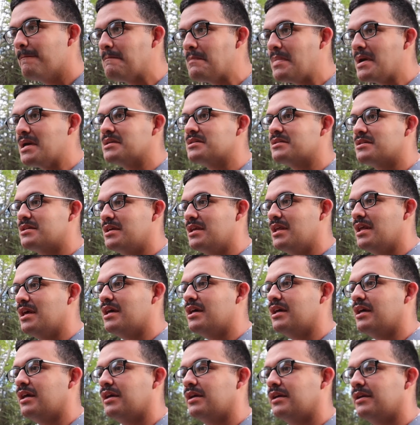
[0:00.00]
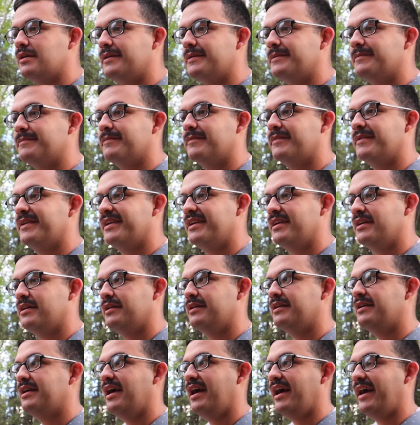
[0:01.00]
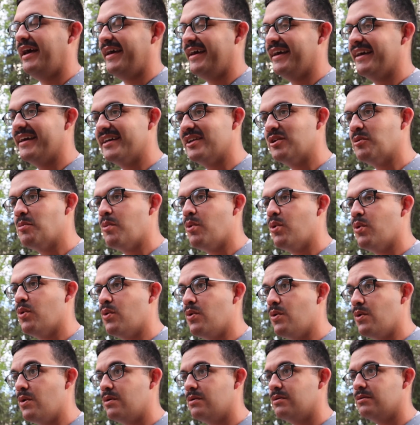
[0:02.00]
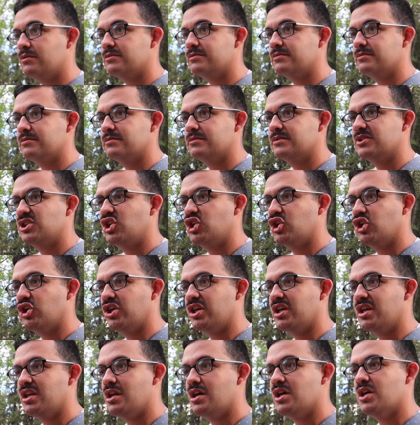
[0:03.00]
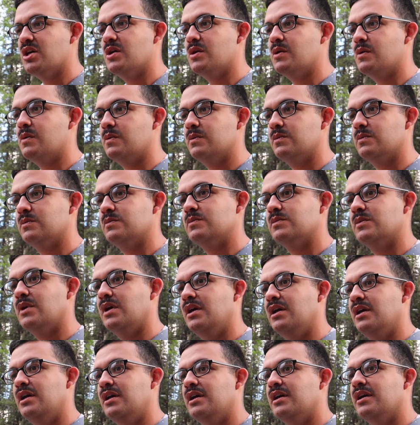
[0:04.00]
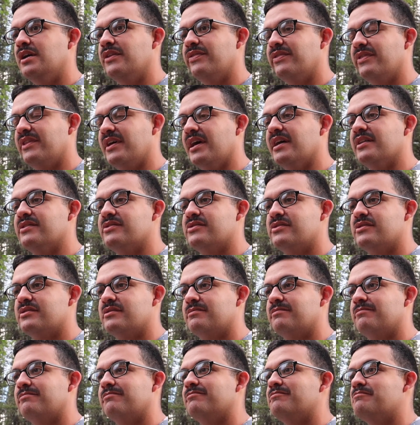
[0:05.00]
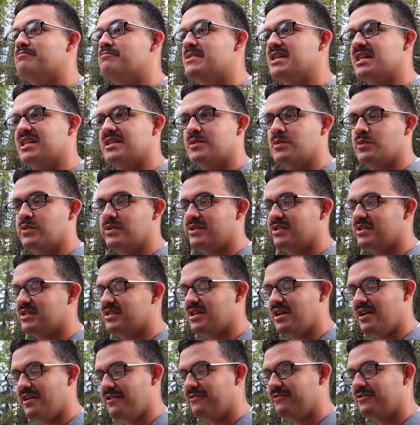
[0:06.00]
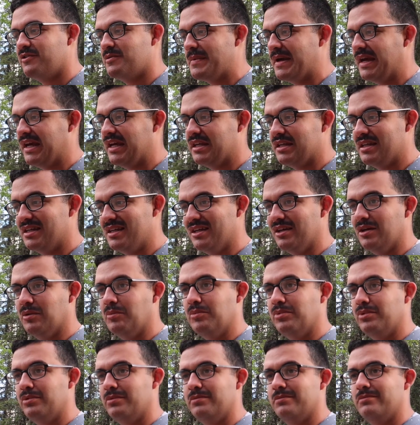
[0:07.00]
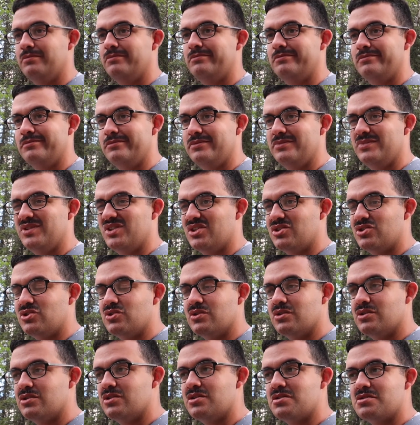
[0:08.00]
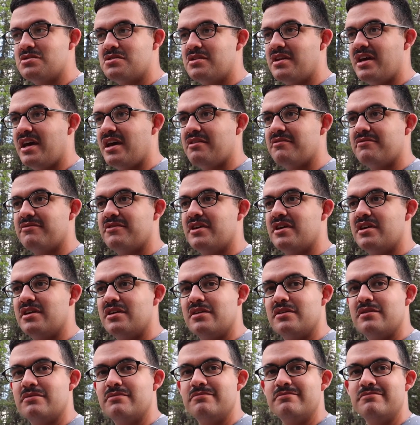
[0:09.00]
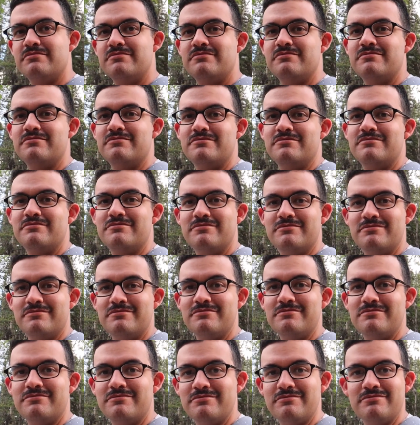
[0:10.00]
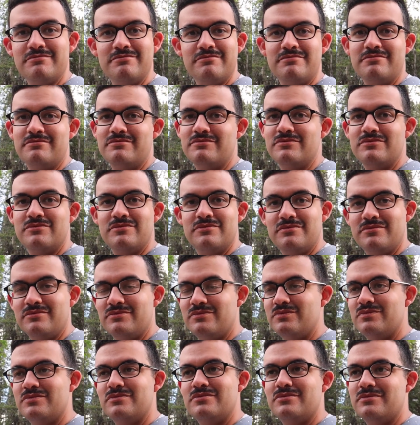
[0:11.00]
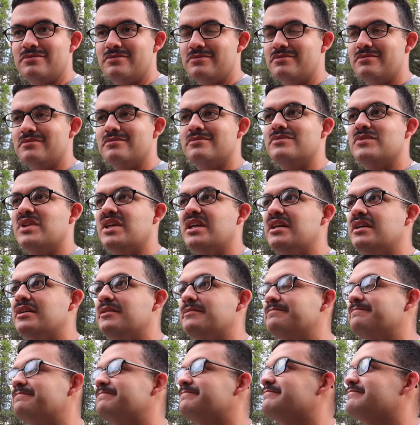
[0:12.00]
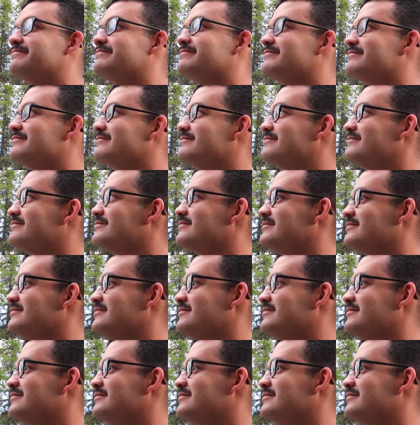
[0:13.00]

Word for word: basically like edible cookie dough that's mixed with stuff to make a dip that you could just have like. Yeah, that's a great. Yeah. That's a great